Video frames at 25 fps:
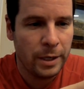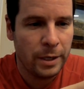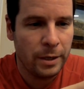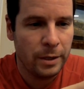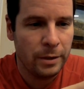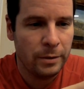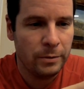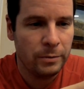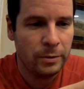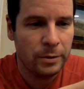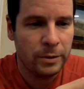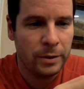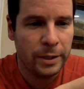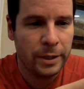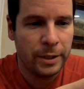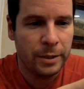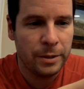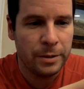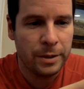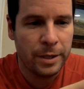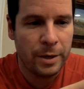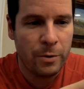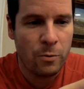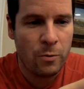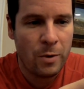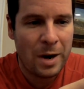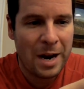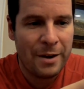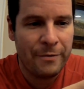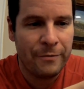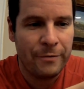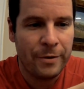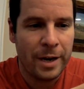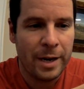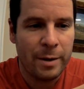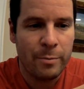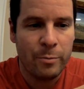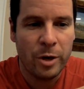It looks like there's a
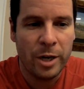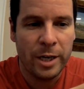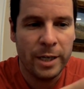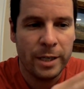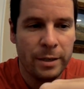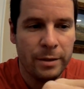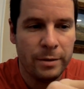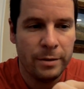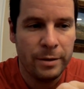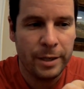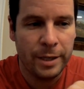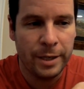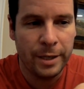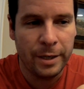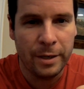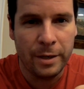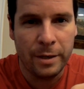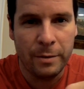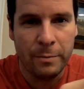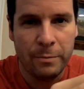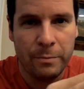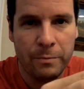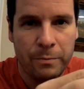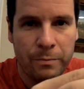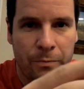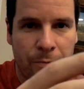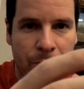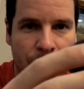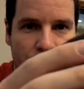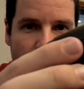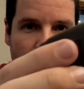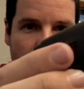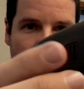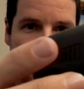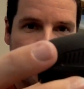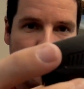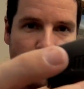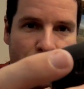Wi-Fi button and a
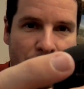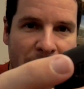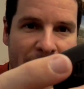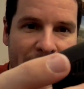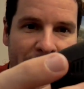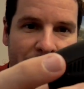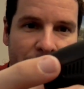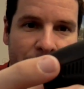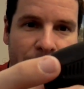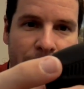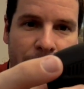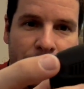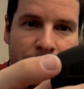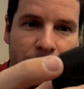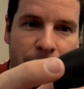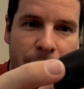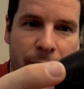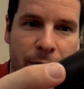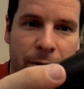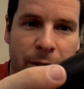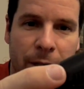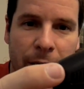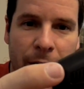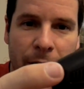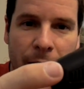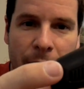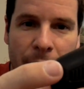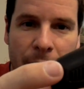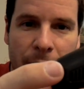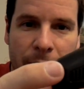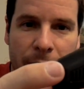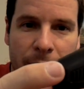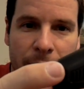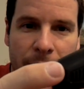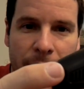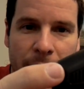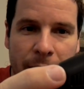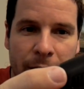mic on
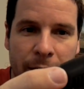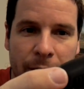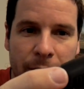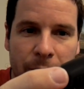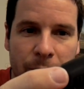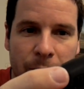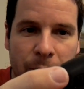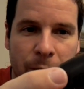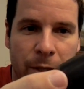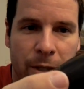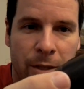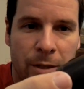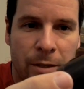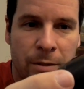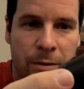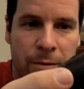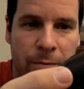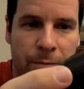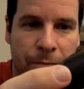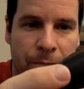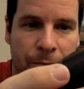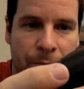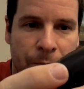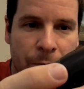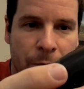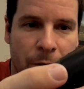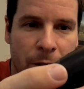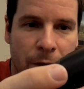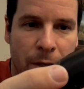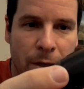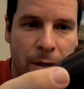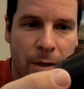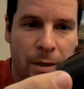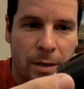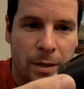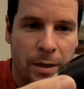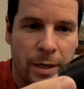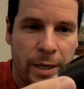the side as well.
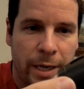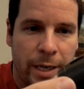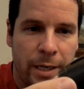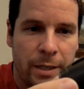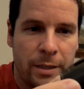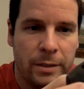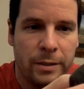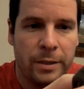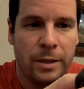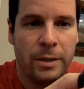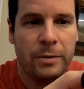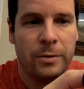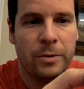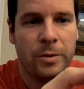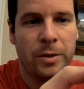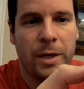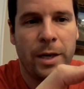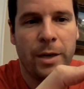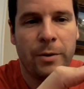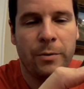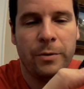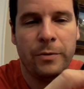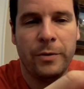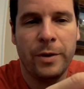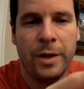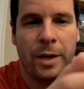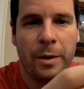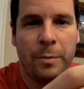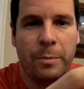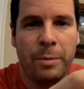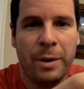And on the other side, we've got a